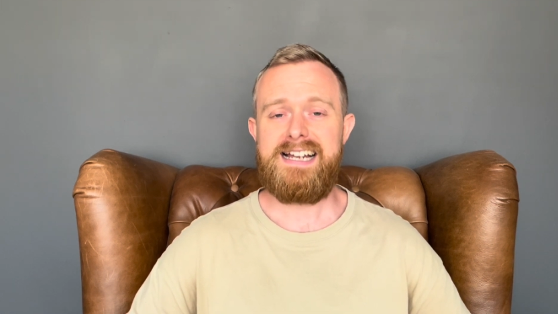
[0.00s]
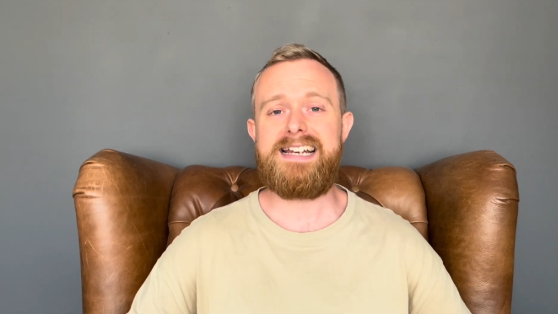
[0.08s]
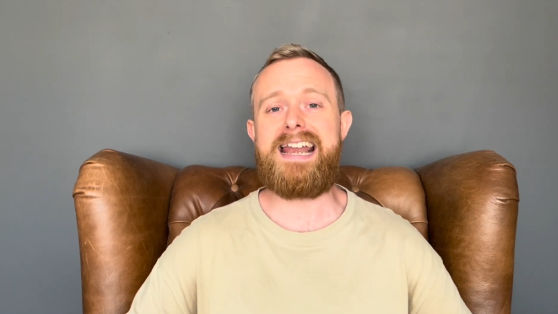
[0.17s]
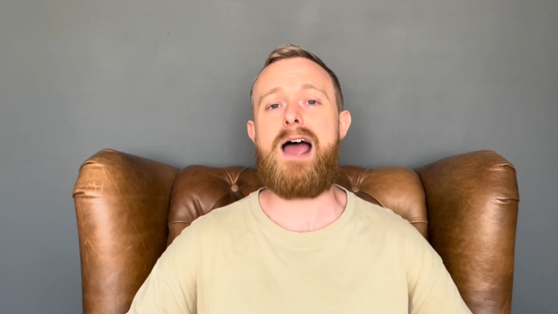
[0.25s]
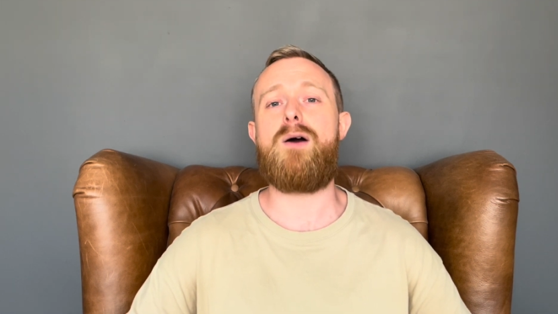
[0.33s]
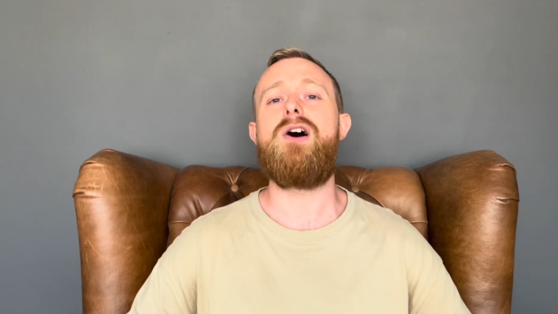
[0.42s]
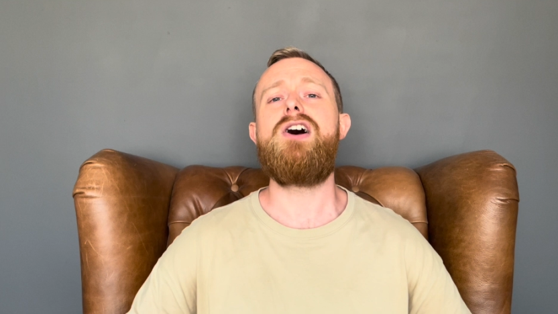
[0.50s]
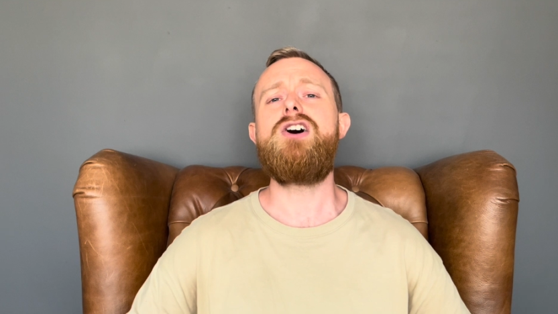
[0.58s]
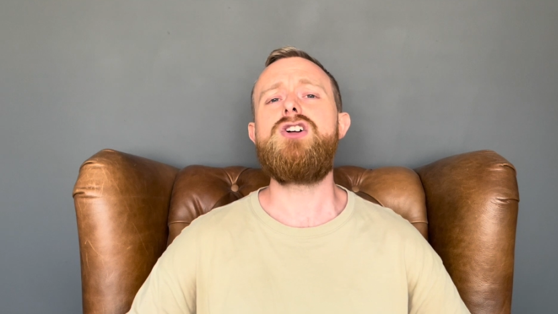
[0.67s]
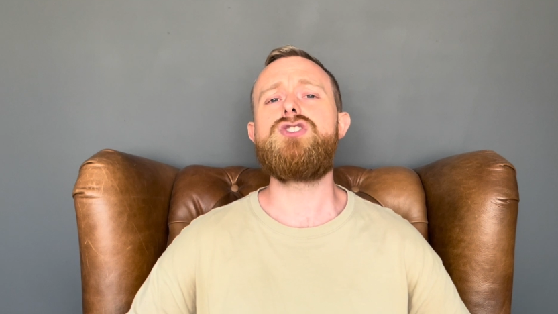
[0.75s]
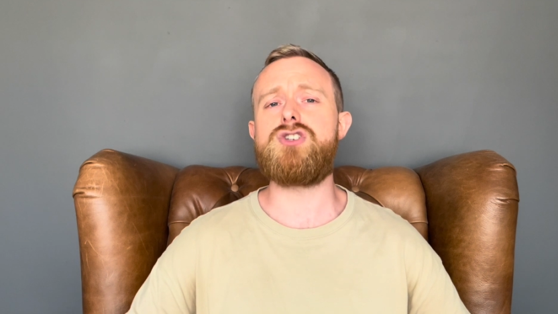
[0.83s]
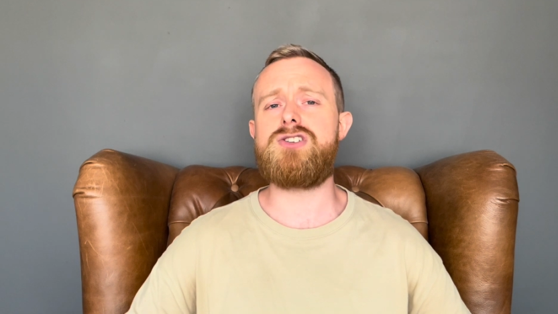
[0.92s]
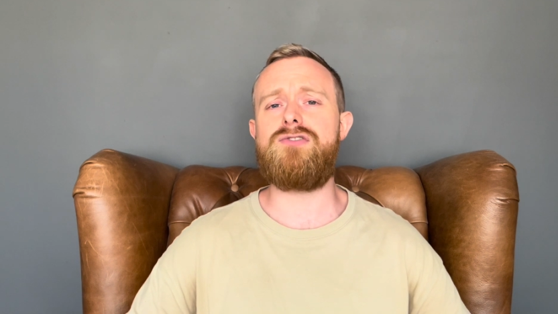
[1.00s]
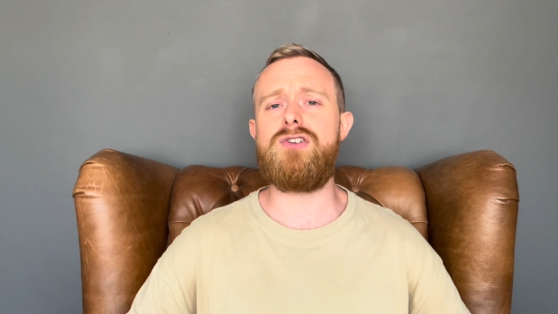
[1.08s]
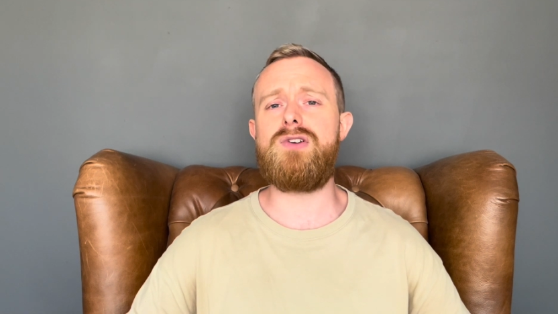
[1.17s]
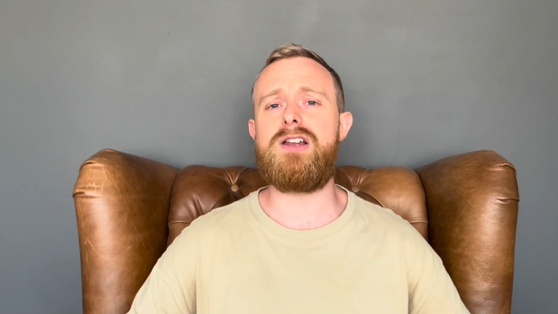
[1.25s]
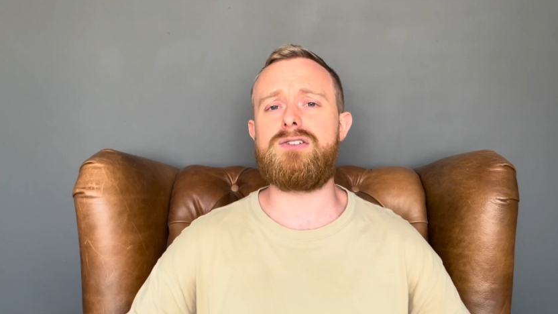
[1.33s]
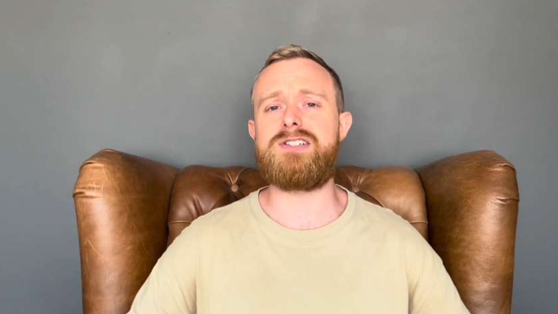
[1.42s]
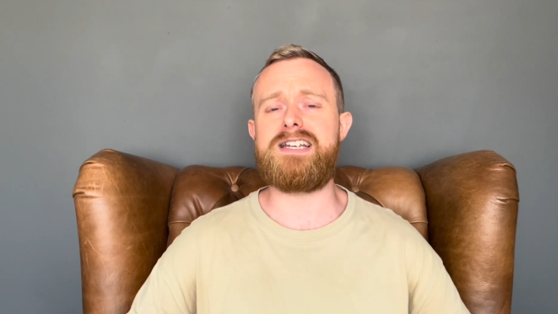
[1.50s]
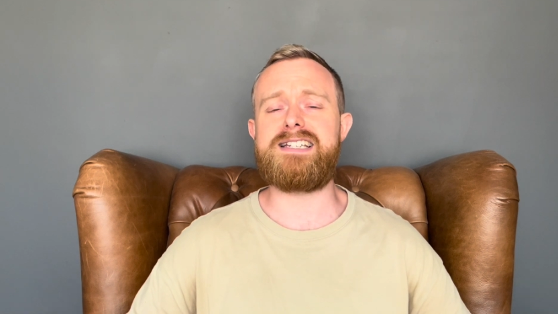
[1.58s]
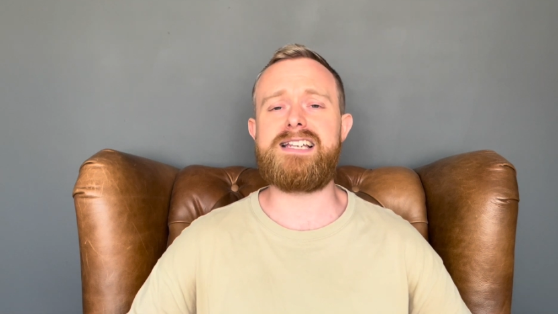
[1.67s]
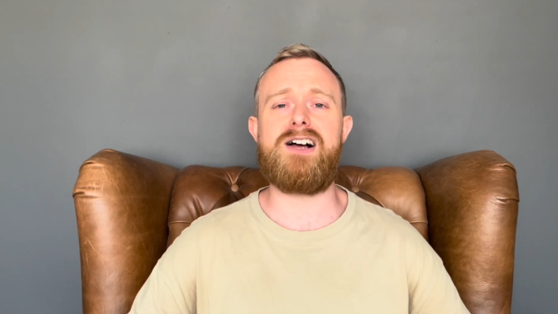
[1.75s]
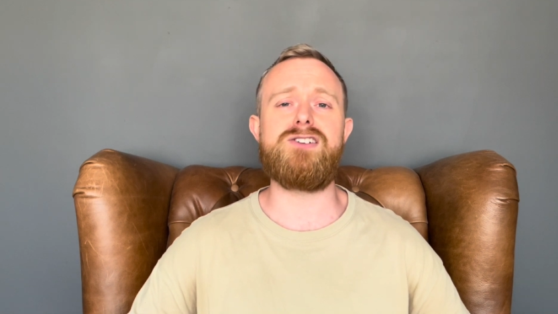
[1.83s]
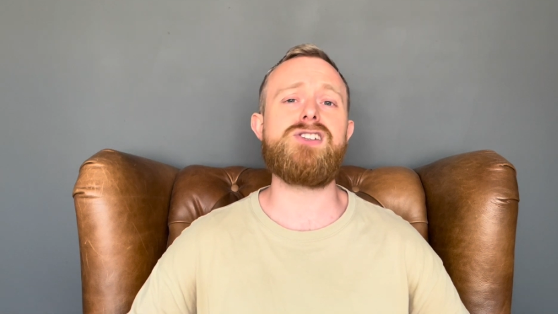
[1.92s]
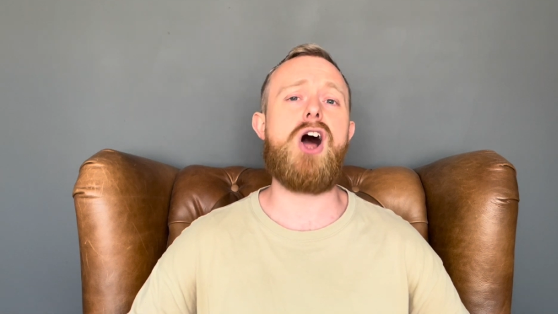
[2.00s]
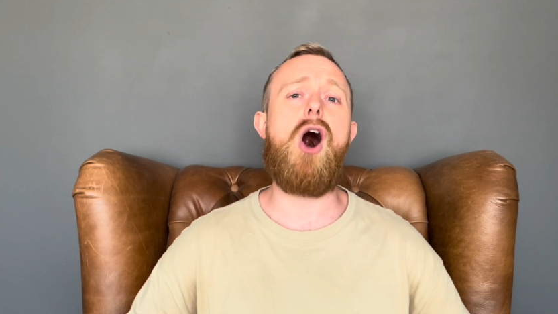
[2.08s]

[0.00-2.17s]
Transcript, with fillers: Now, just a few little details.